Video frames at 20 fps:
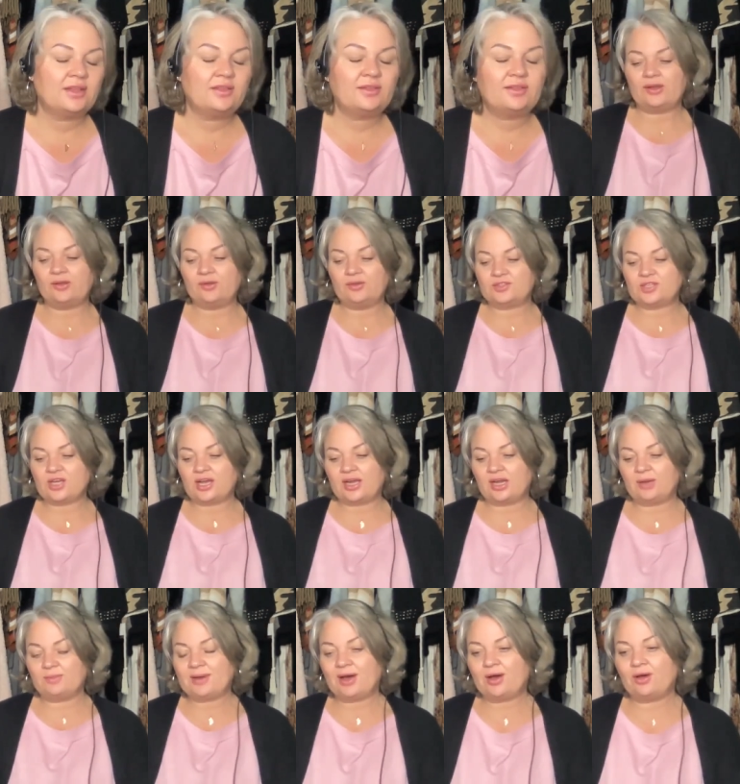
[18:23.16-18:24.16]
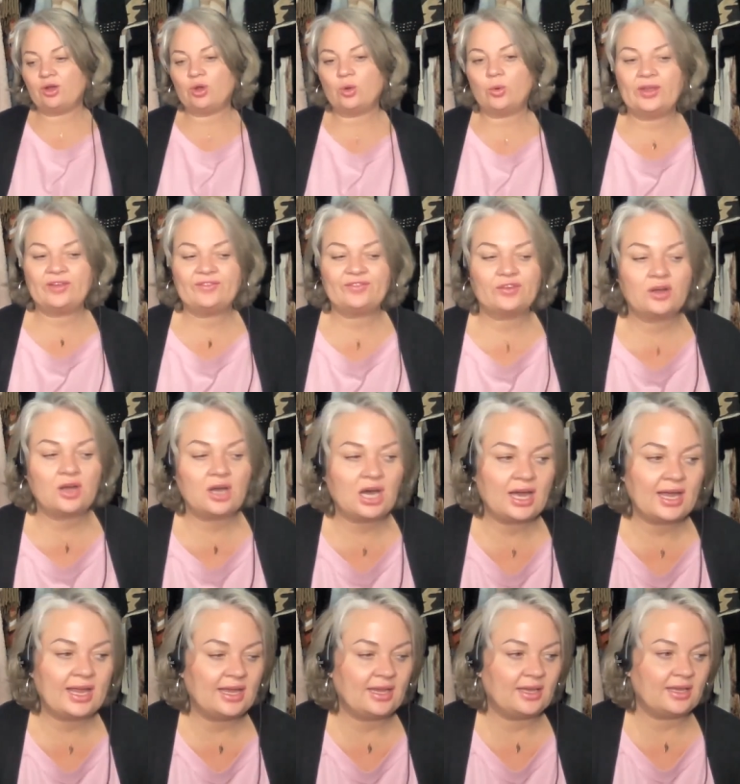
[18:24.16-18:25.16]
they're talking about going for a
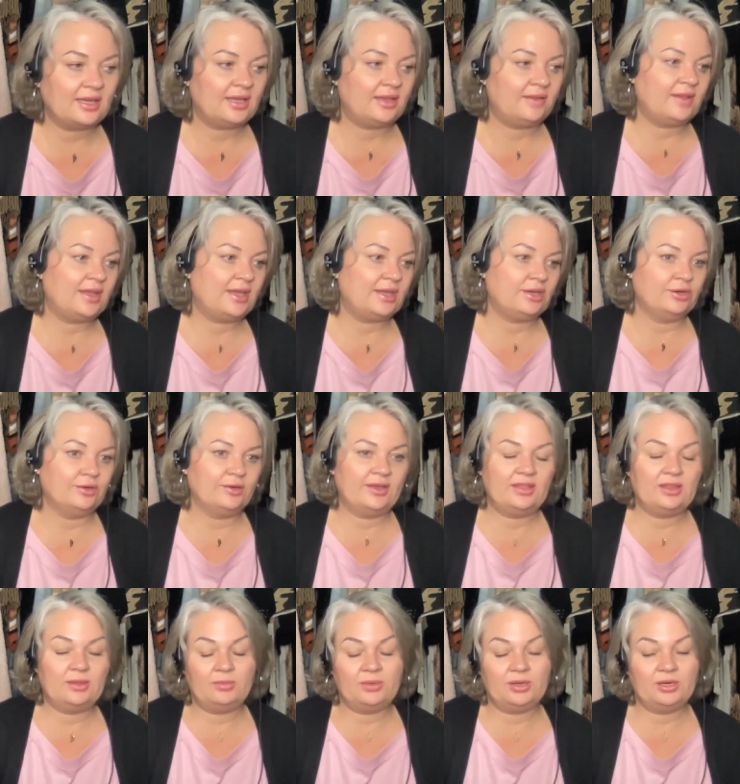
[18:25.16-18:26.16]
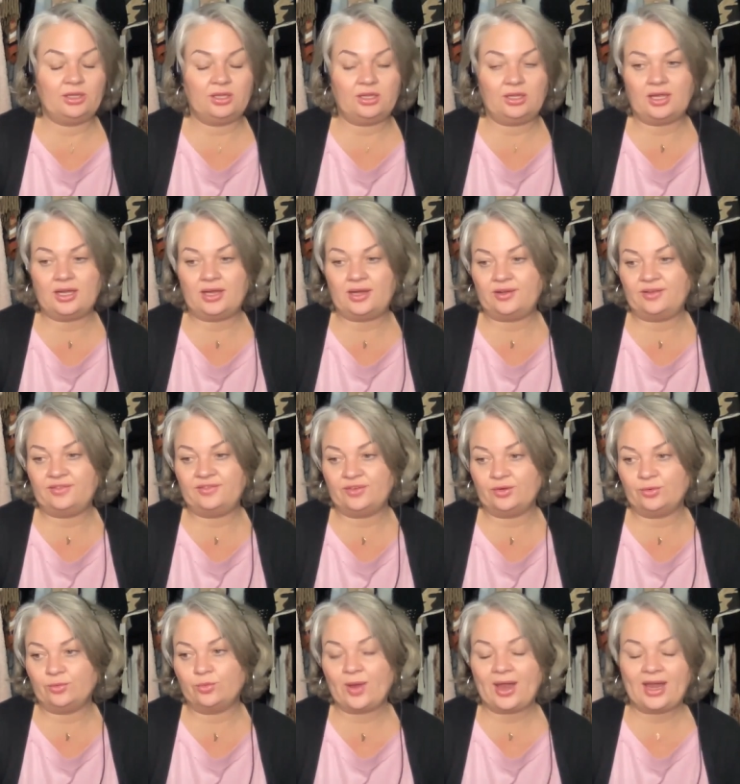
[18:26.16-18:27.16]
hike and that you're in the middle of
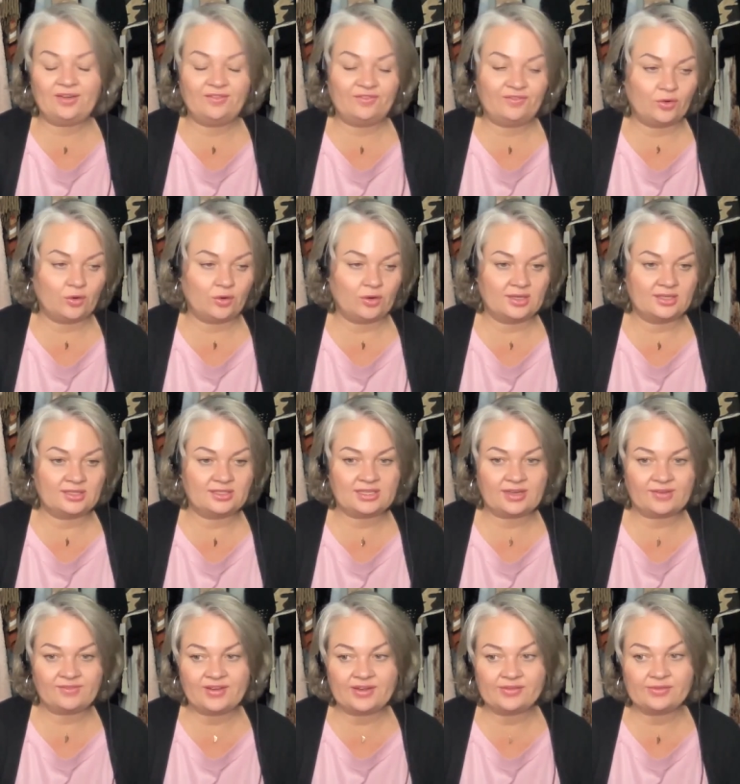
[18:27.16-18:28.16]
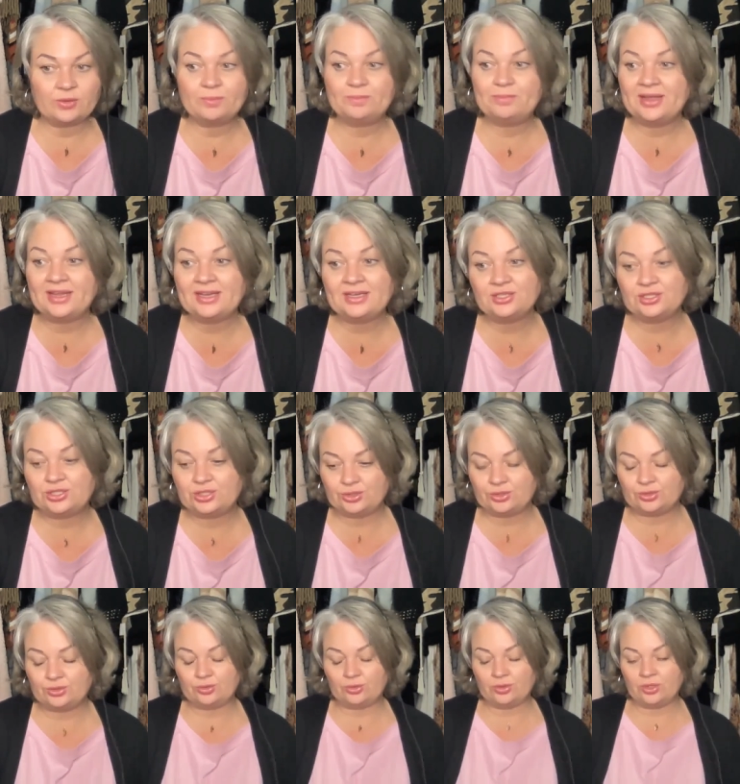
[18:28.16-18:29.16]
a rainforest. I've never been
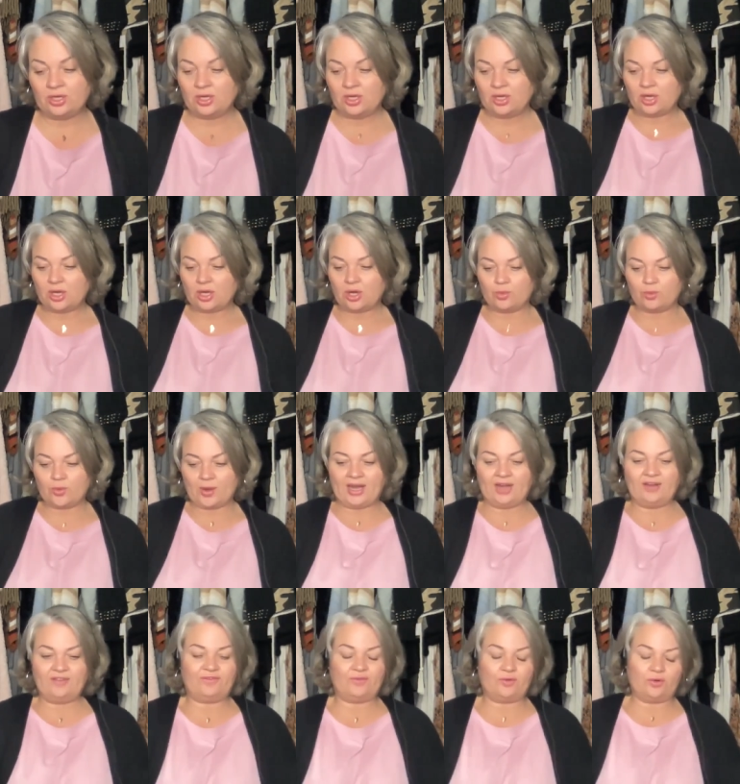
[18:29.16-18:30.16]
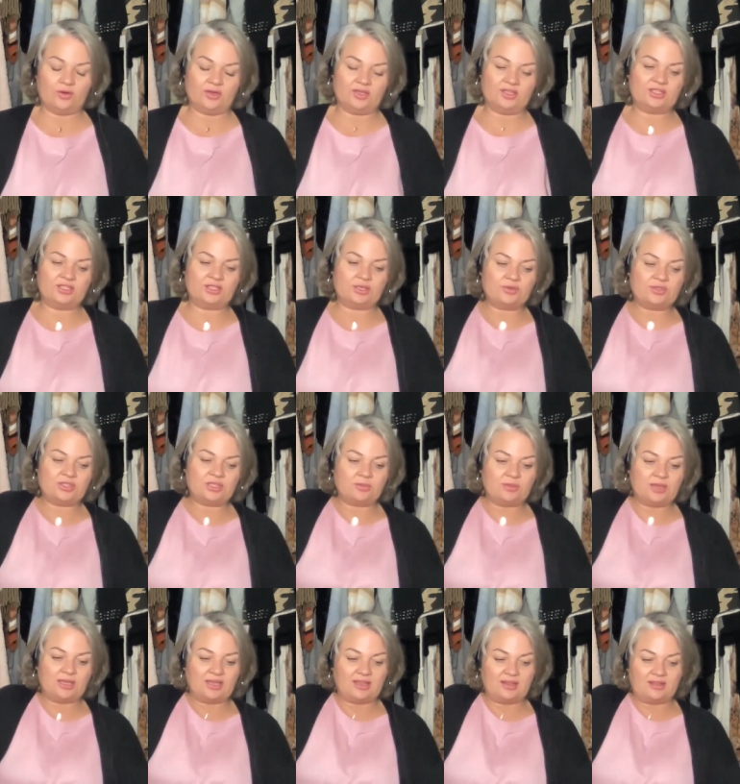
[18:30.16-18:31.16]
to a rainforest. So to
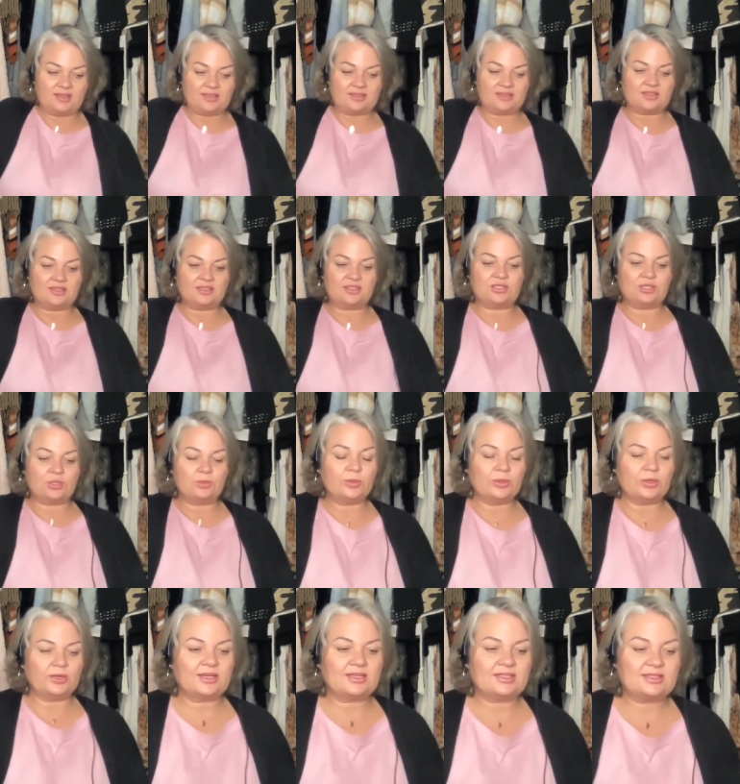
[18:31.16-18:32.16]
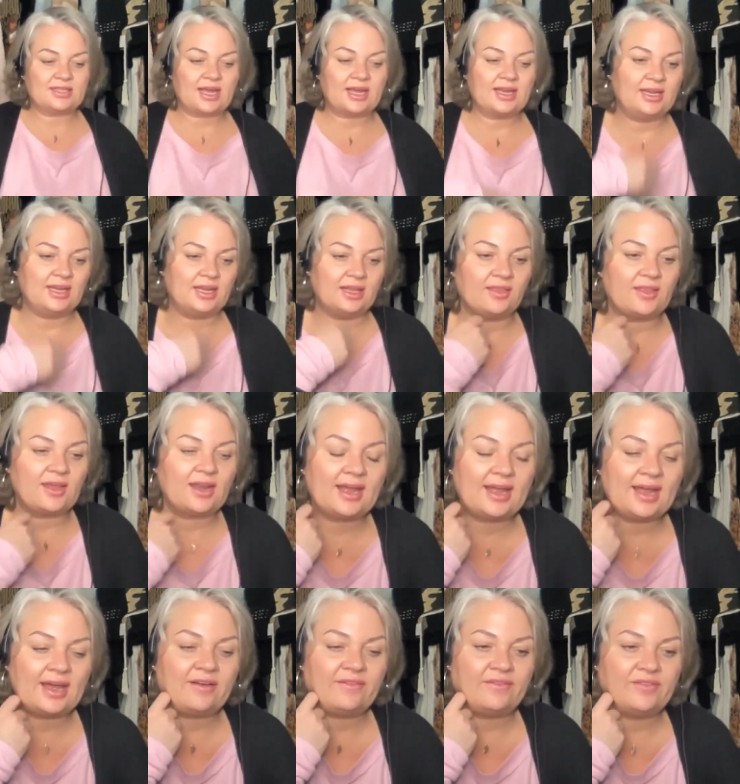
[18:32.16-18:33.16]
me, this is super exciting that I
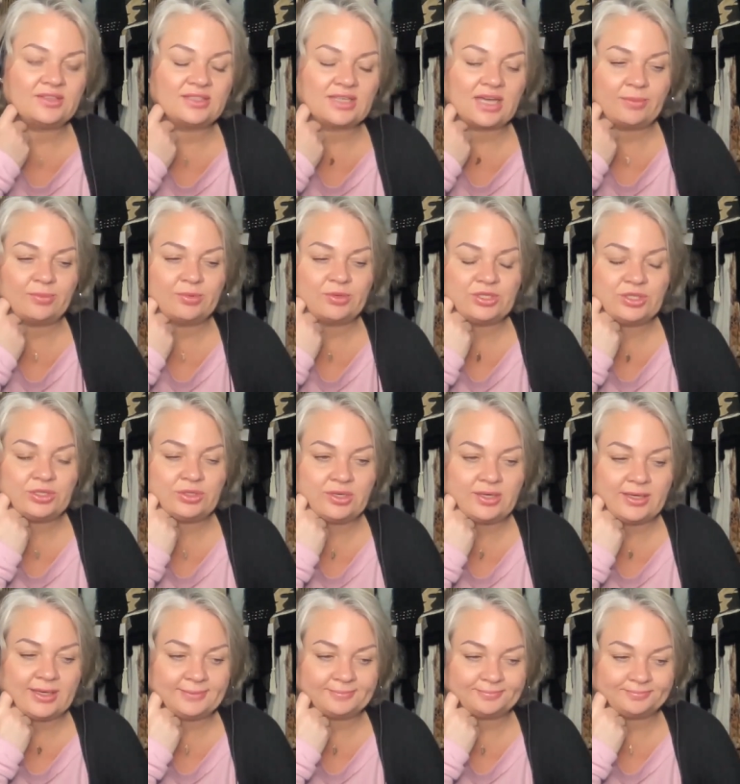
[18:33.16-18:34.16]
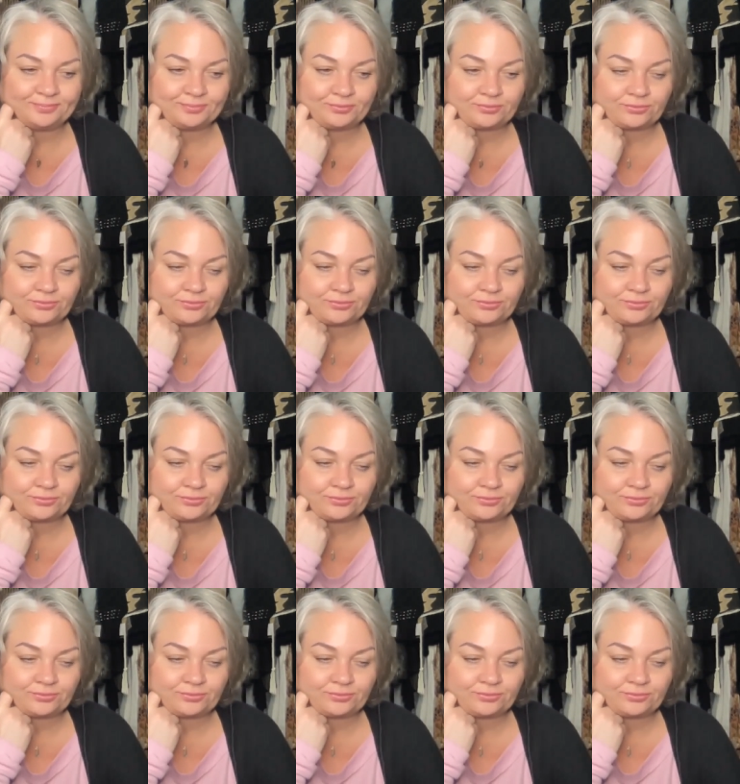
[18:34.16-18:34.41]
have this opportunity.